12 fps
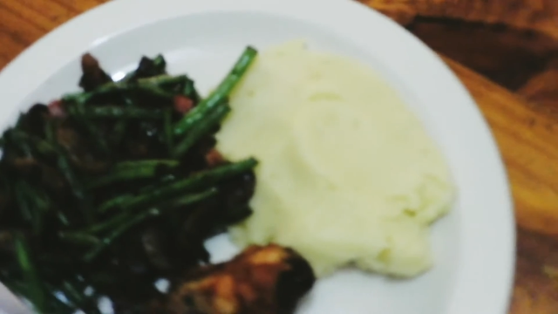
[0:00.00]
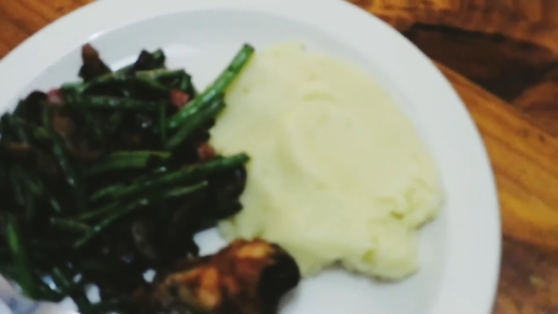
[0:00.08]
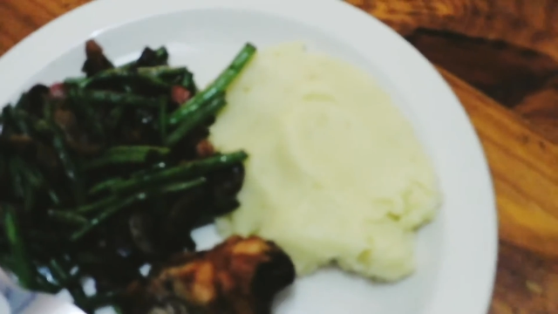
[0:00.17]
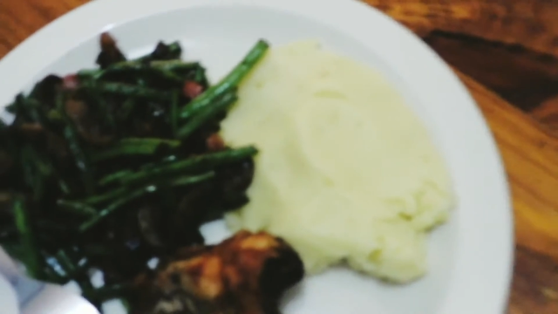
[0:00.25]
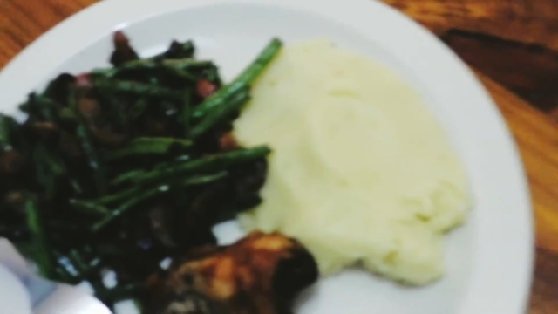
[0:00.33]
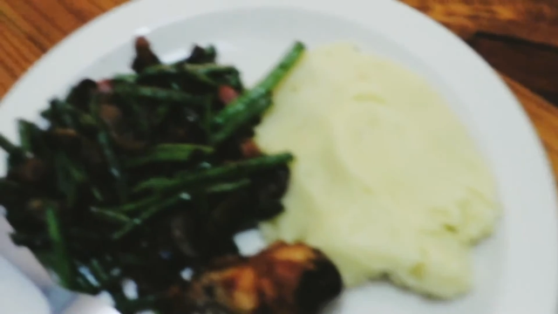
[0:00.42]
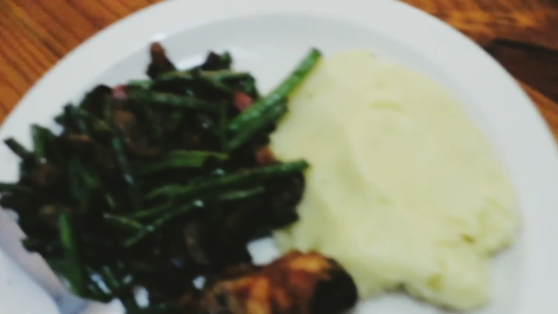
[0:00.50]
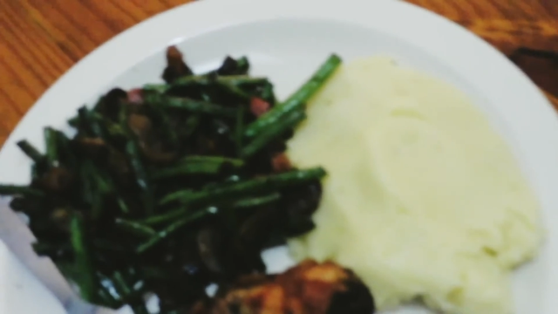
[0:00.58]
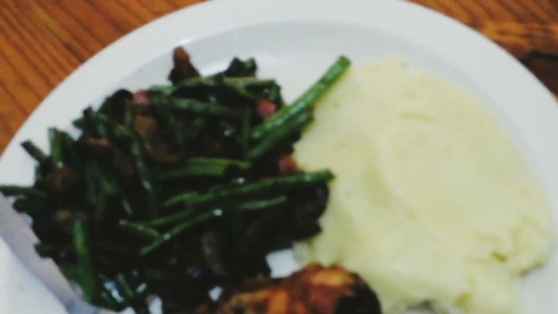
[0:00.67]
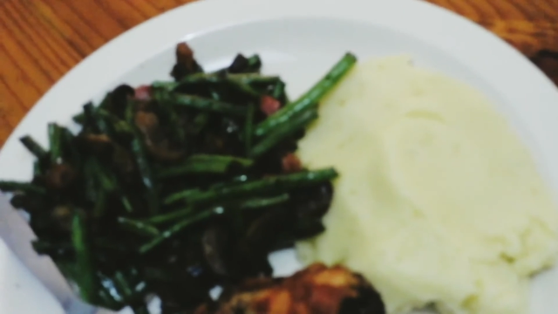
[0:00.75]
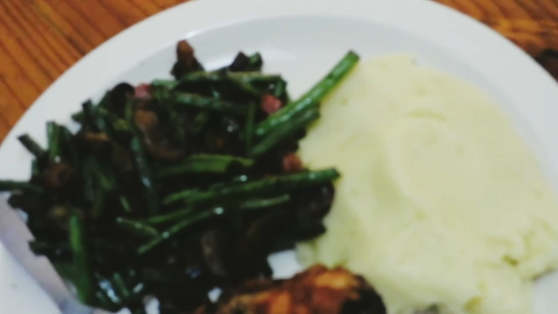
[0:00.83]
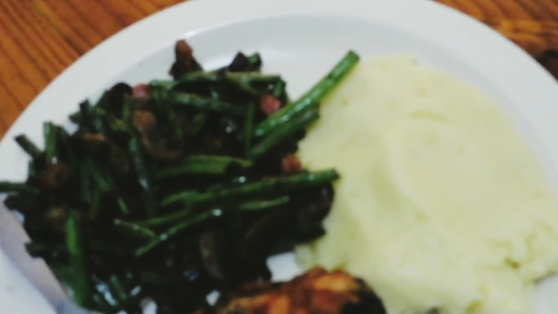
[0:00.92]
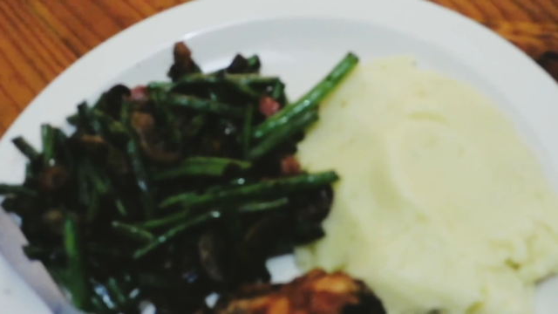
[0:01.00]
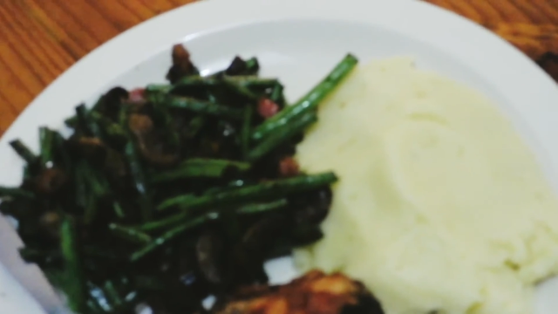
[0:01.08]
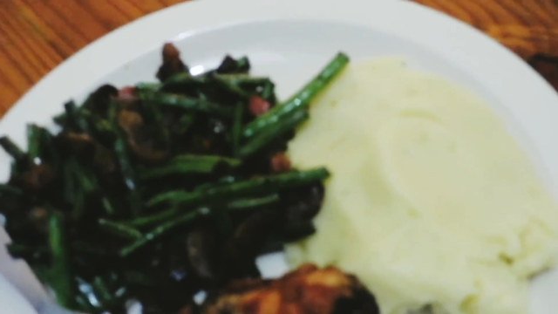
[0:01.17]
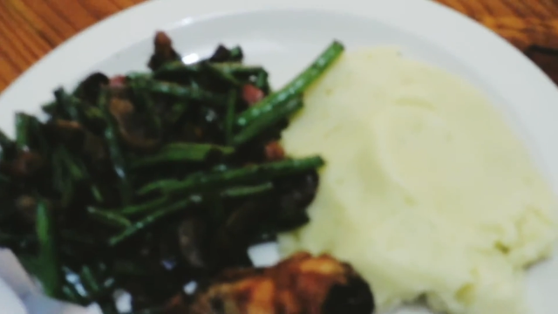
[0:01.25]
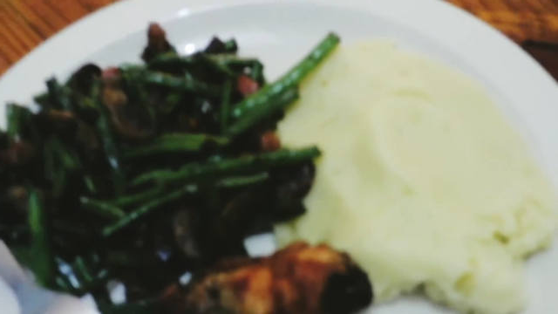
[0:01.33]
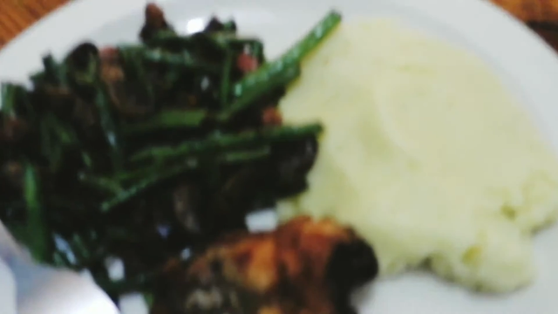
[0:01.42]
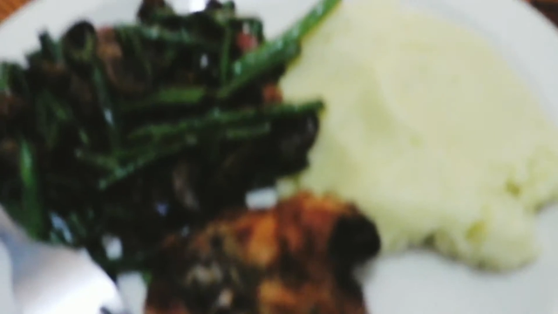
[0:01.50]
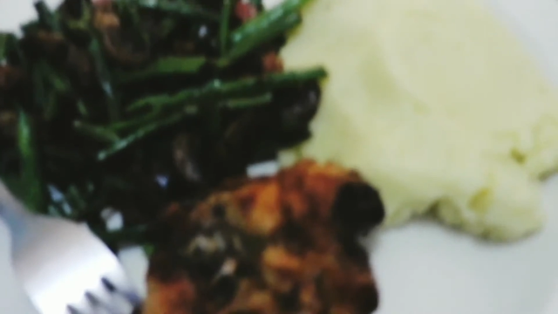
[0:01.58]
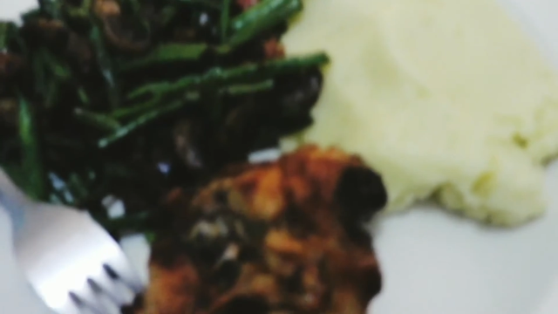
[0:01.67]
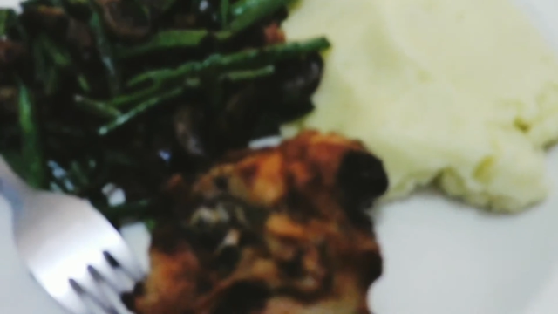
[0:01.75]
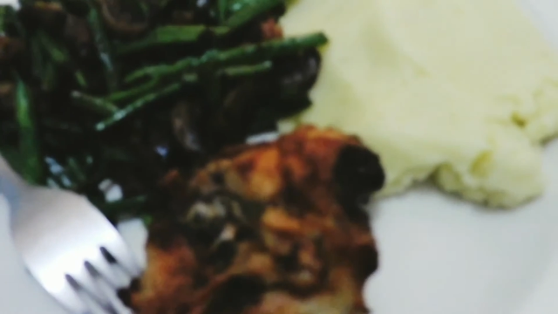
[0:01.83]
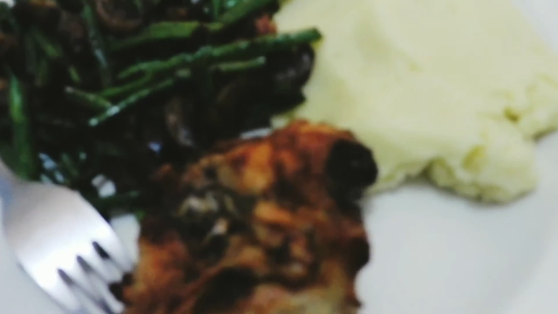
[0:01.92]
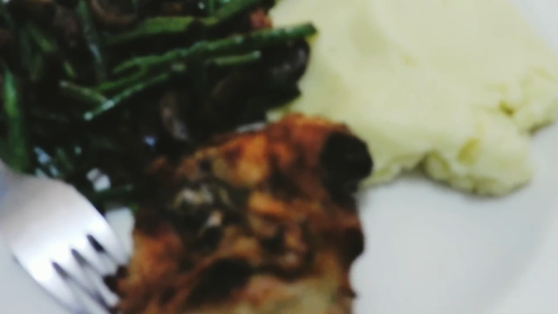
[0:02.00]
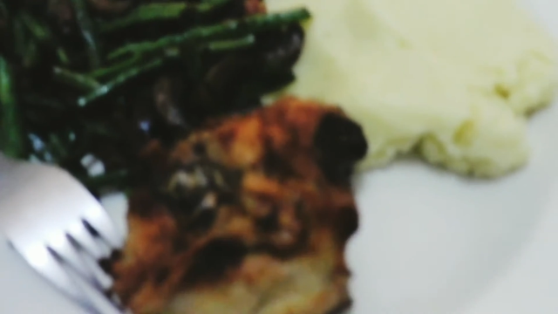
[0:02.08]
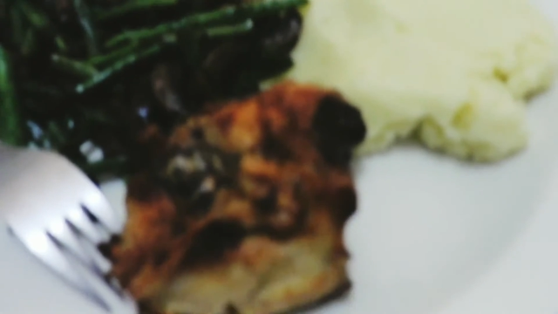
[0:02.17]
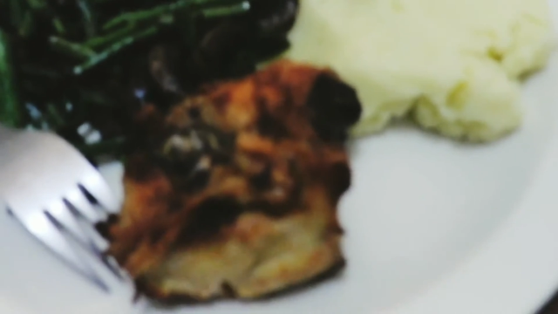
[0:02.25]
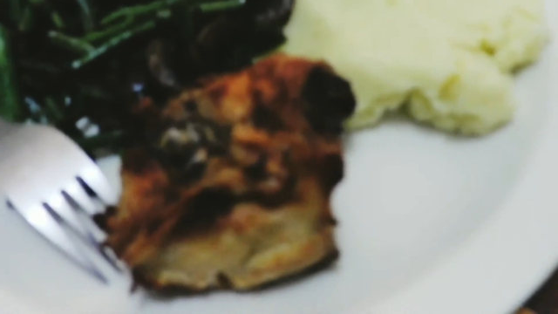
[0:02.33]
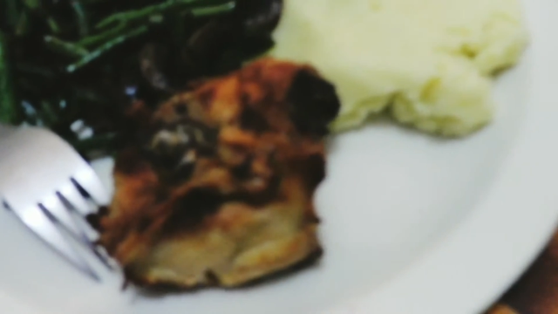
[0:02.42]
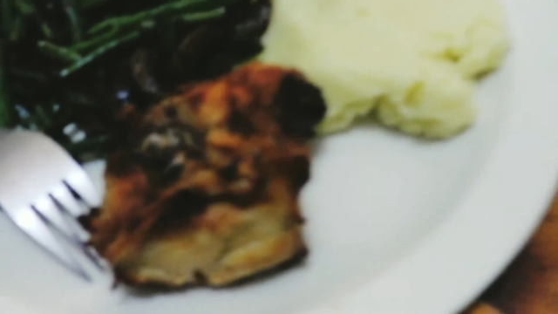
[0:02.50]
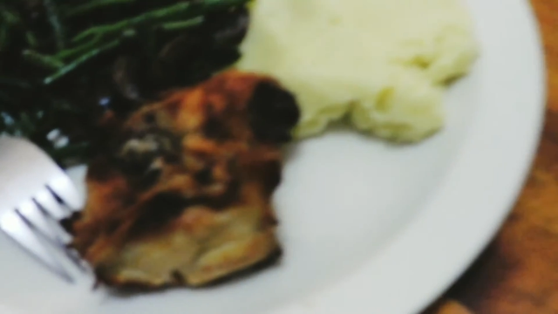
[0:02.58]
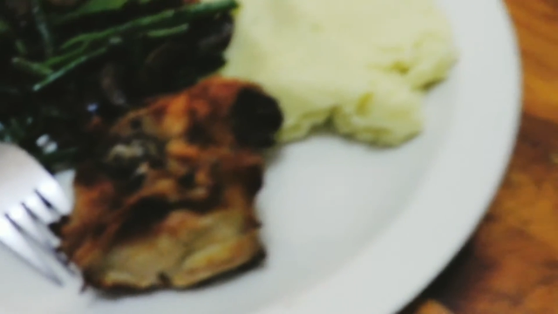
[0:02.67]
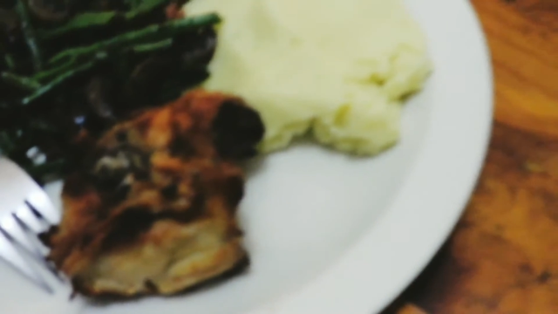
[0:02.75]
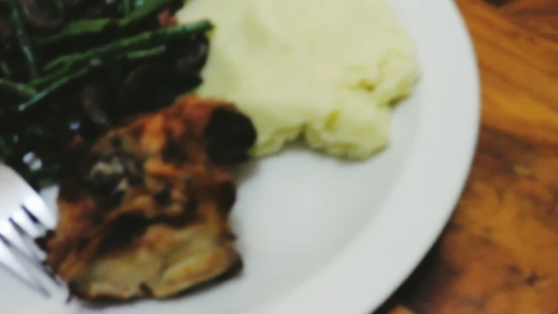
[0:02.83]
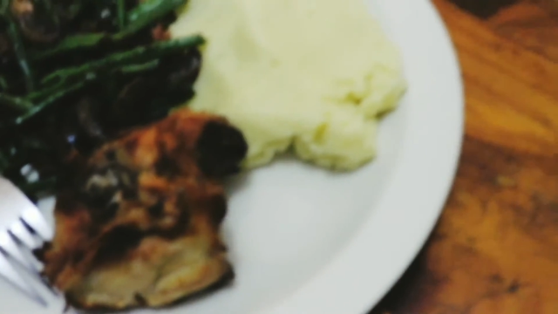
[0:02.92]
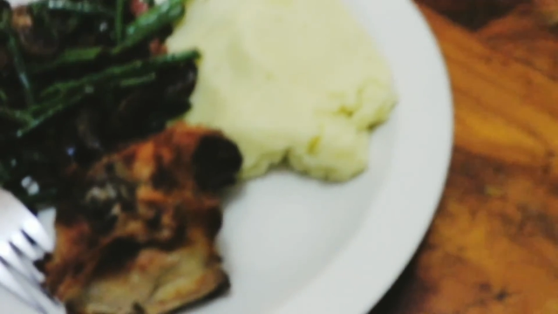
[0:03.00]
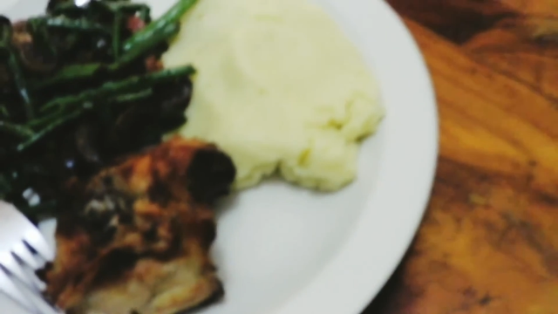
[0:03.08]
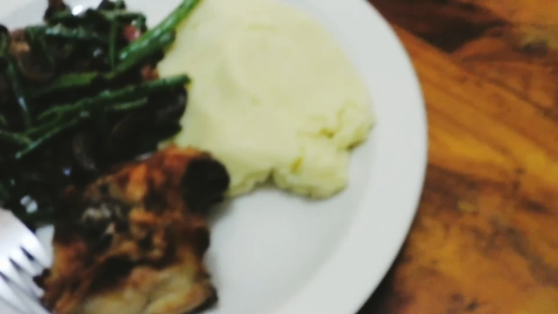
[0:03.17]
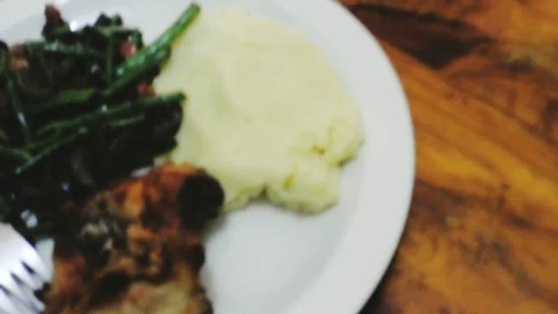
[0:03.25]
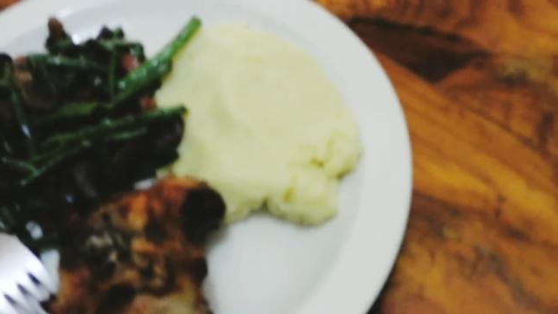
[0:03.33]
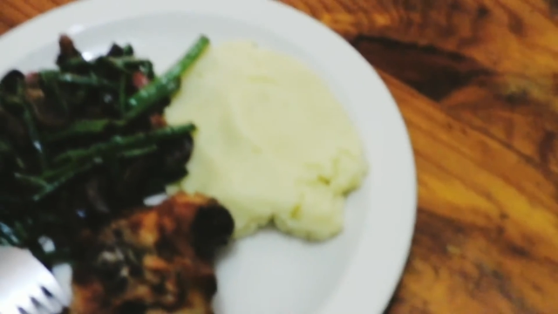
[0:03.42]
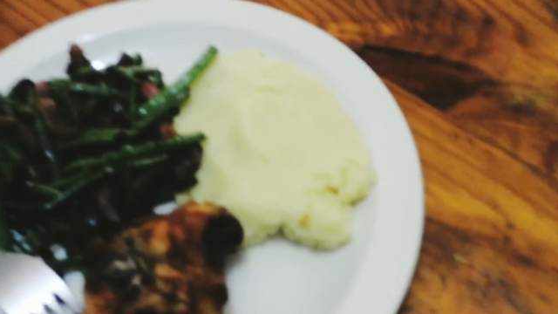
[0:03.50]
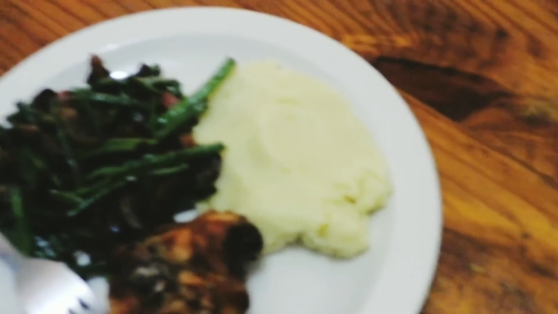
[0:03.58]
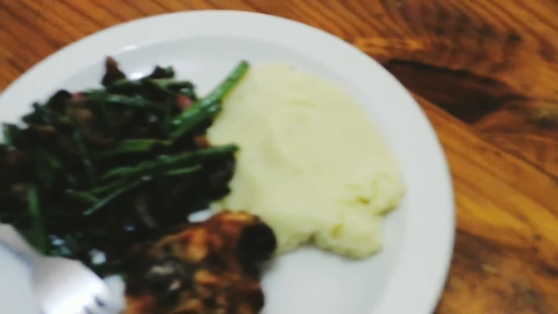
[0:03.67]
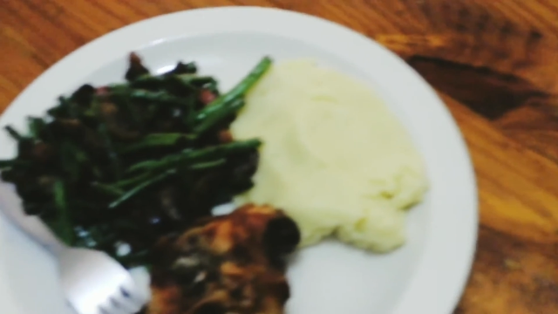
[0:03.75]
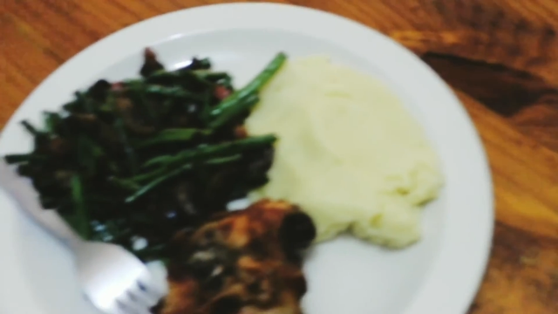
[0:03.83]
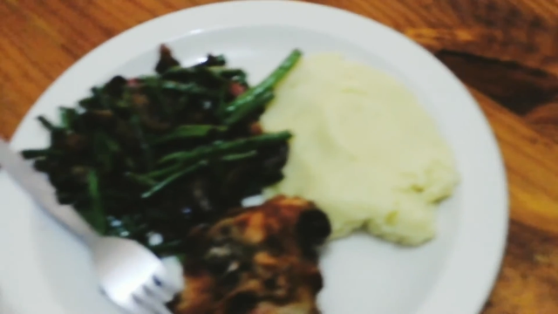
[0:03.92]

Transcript: (no speaker visible)